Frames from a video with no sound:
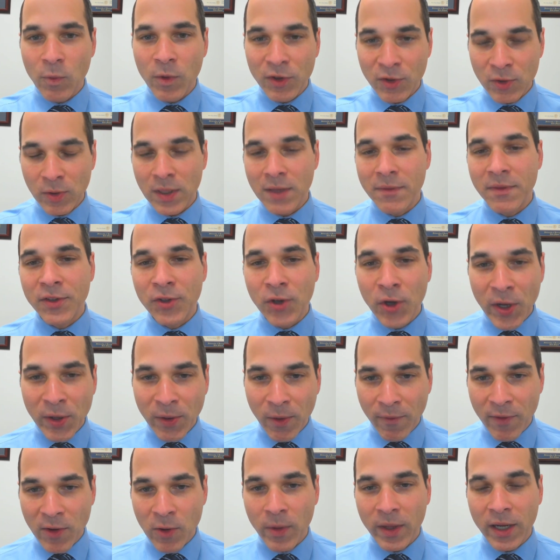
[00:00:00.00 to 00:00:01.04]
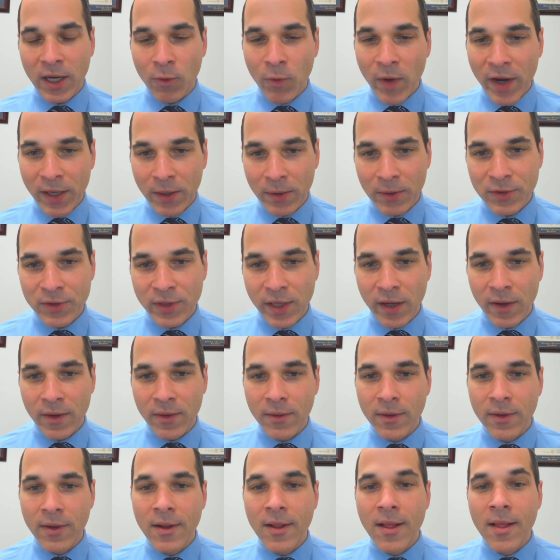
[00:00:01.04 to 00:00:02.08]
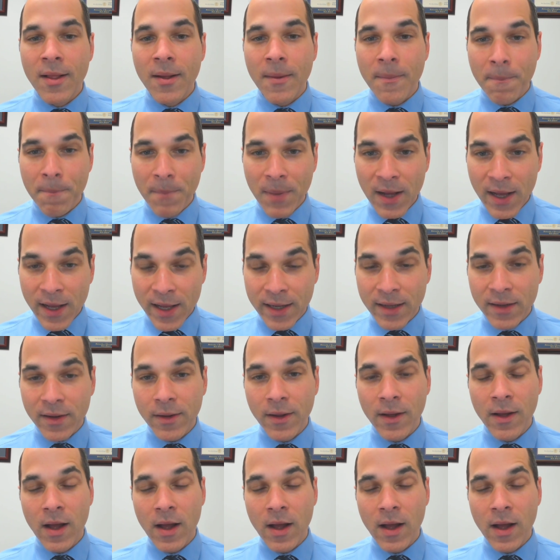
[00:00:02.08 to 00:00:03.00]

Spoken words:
once you leave attorney review like a regular sale. But